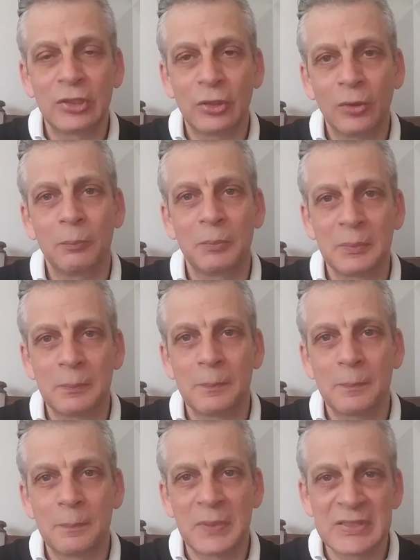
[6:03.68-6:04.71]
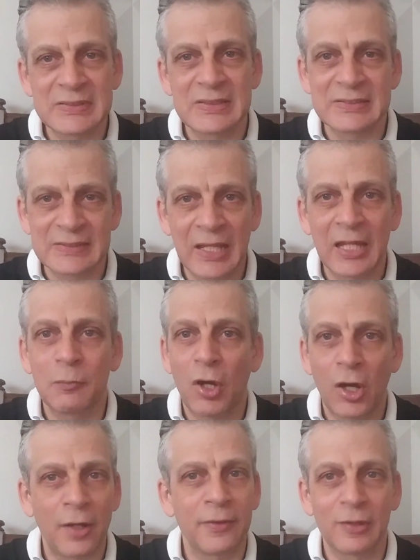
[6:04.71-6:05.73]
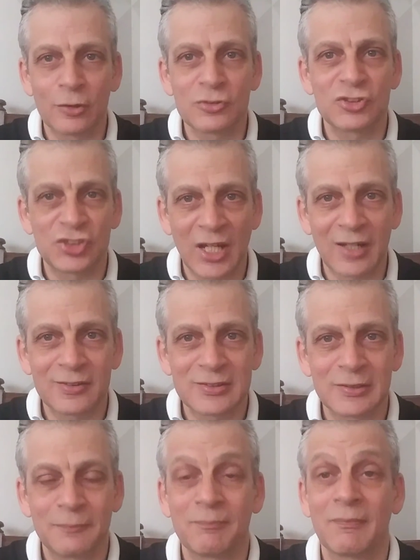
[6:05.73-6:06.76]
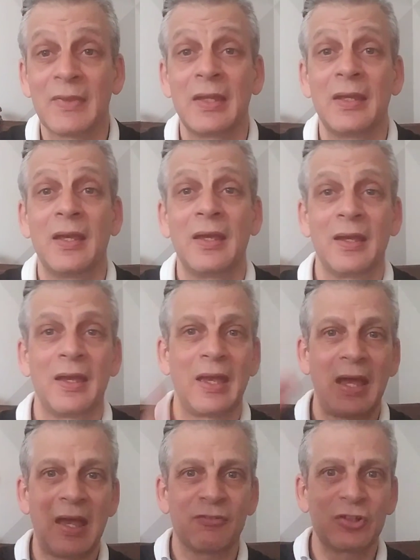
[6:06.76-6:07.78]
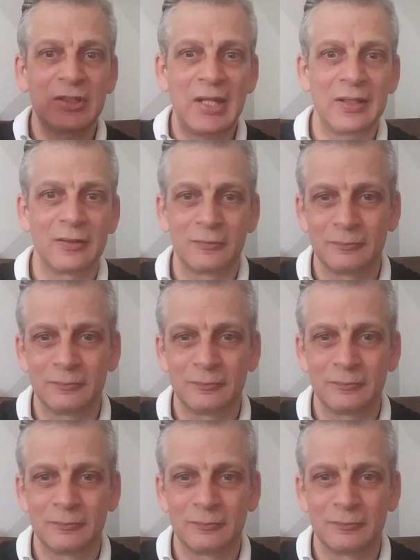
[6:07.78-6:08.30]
your business name on those checks. Have a good day.